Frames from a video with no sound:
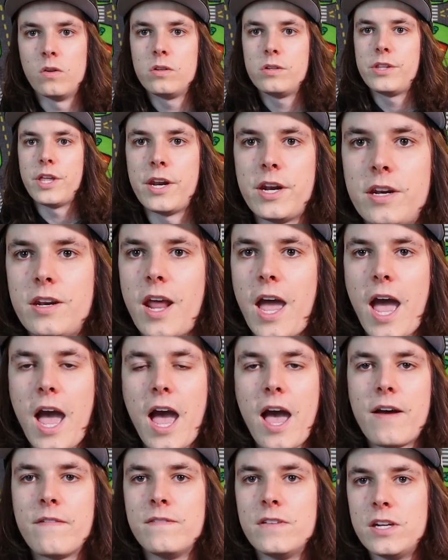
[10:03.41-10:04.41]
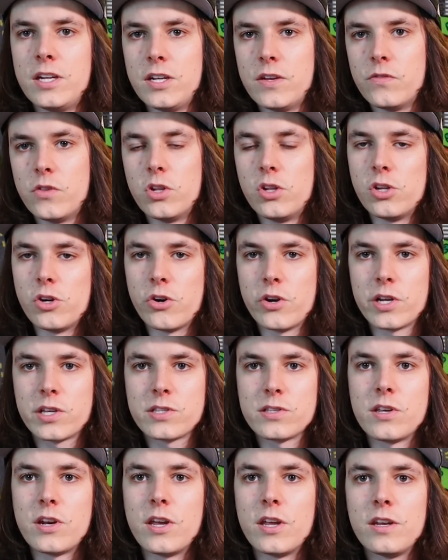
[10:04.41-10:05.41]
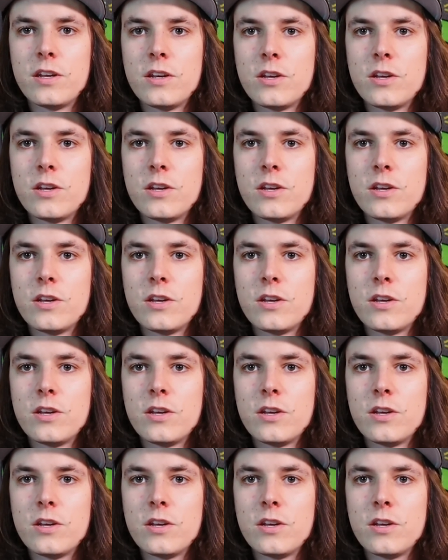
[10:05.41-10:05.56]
Yeah. They didn't have any of the lyrics in it.